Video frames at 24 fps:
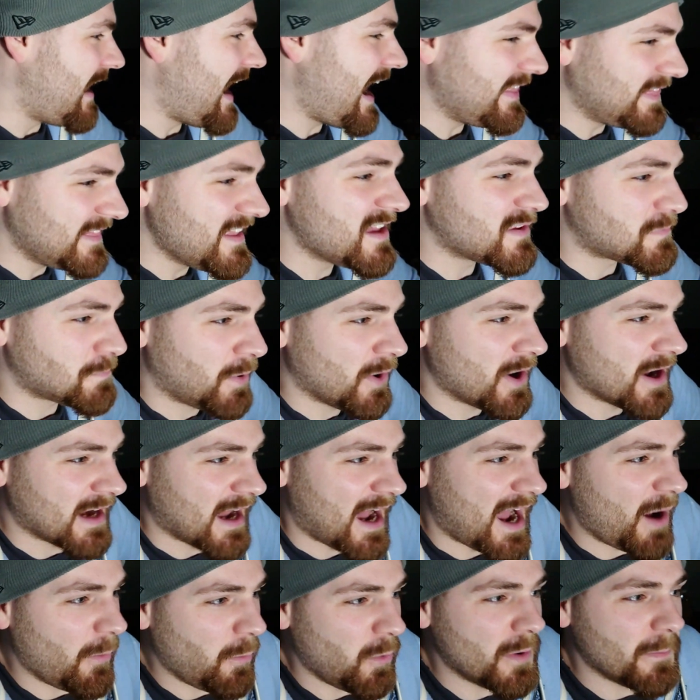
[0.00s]
At this
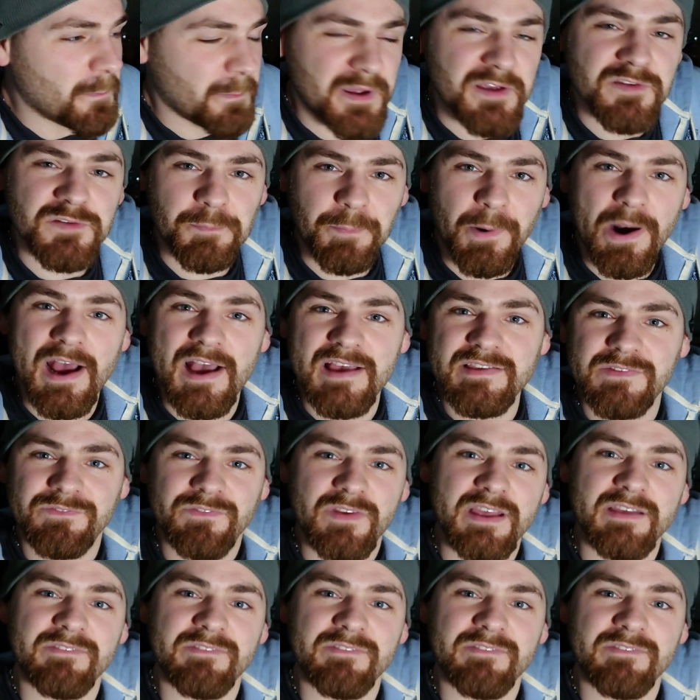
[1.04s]
point, I wouldn't be surprised